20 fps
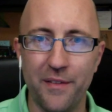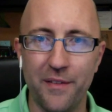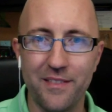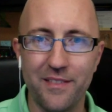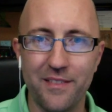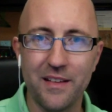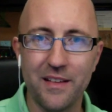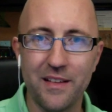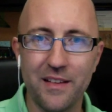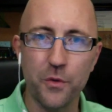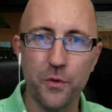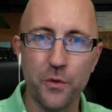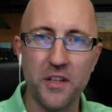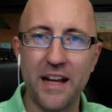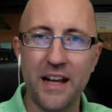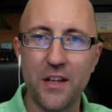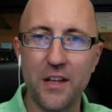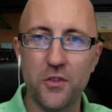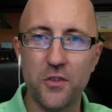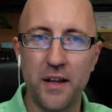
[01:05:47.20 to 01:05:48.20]
We'll see you
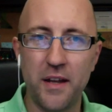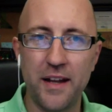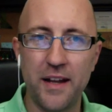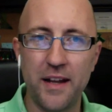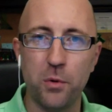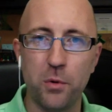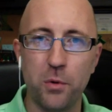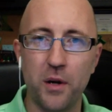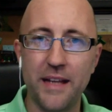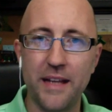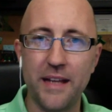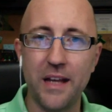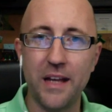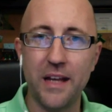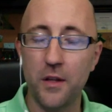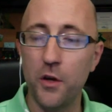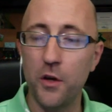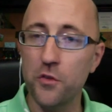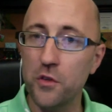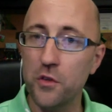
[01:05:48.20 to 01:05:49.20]
guys on the next broadcast. And
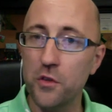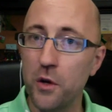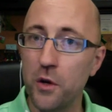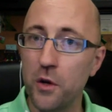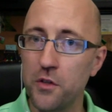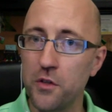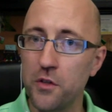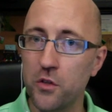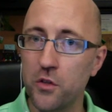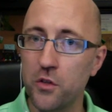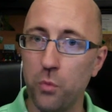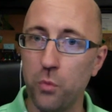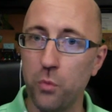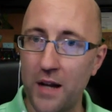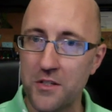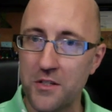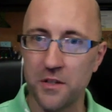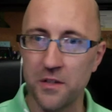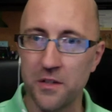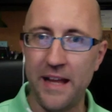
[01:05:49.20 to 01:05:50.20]
those of you just watching
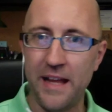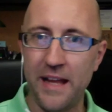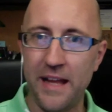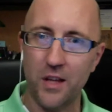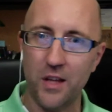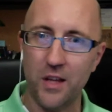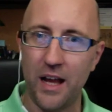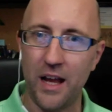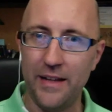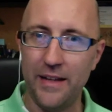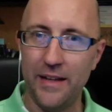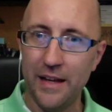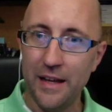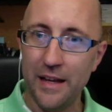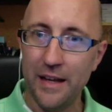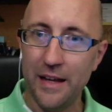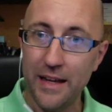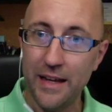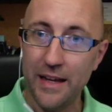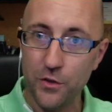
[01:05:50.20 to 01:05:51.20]
on the outside,
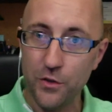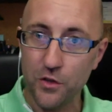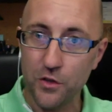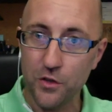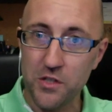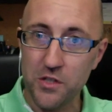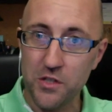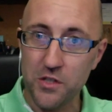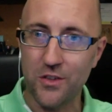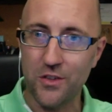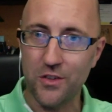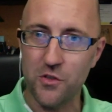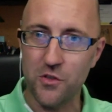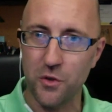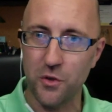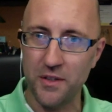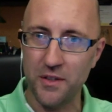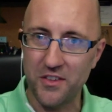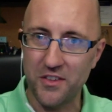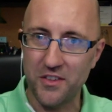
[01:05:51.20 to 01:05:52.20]
here's the chance to join the
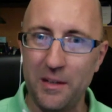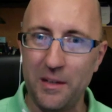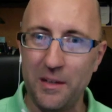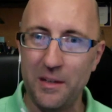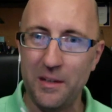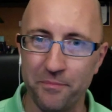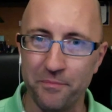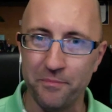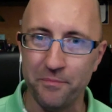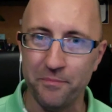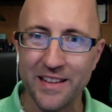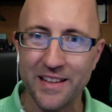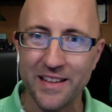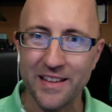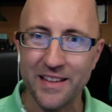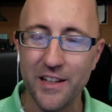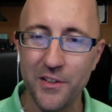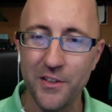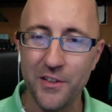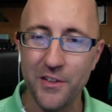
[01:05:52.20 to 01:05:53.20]
team. You can
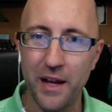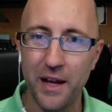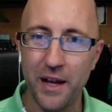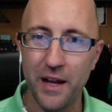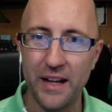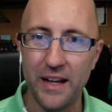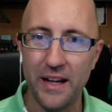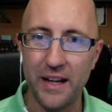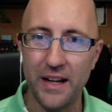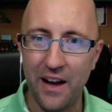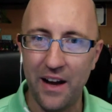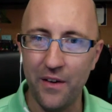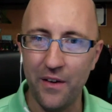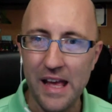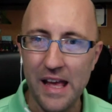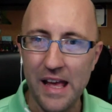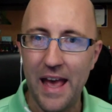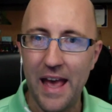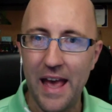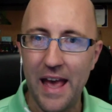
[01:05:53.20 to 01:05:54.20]
do that right now,
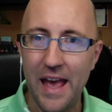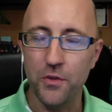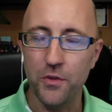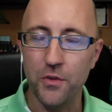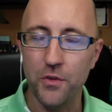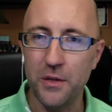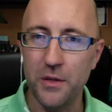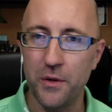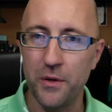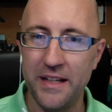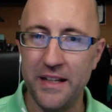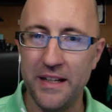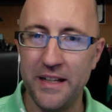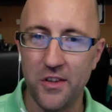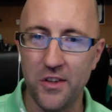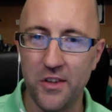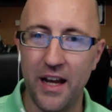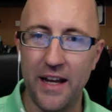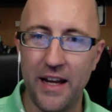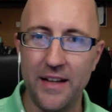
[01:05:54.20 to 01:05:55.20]
and we'll see you on the
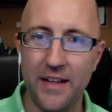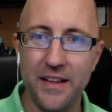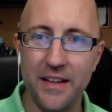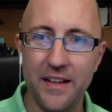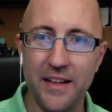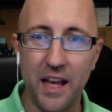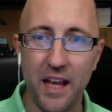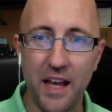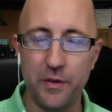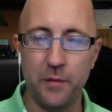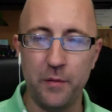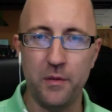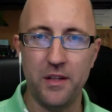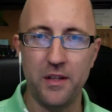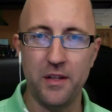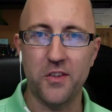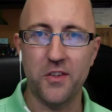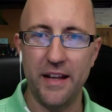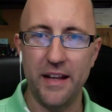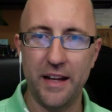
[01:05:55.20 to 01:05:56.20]
inside. Kevin and Melissa
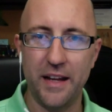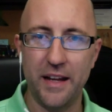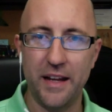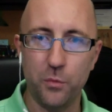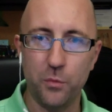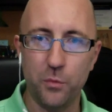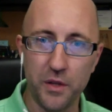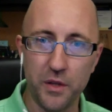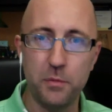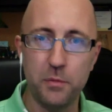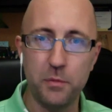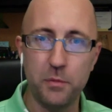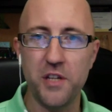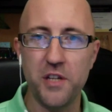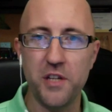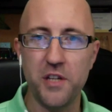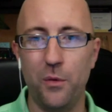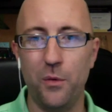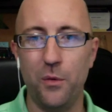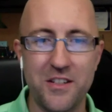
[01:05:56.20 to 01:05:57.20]
Knecht. Really appreciate you
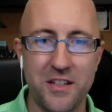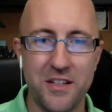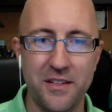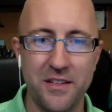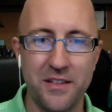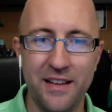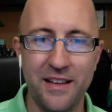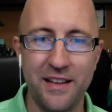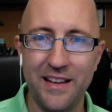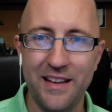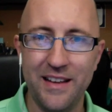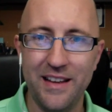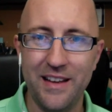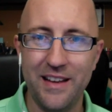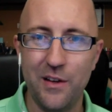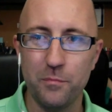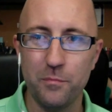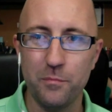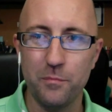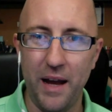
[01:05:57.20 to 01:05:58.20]
watching.
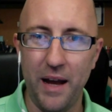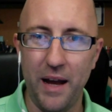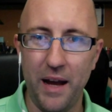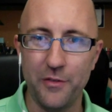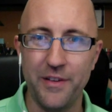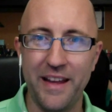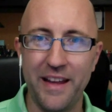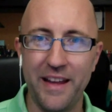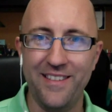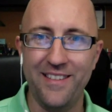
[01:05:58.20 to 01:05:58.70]
Bye for now.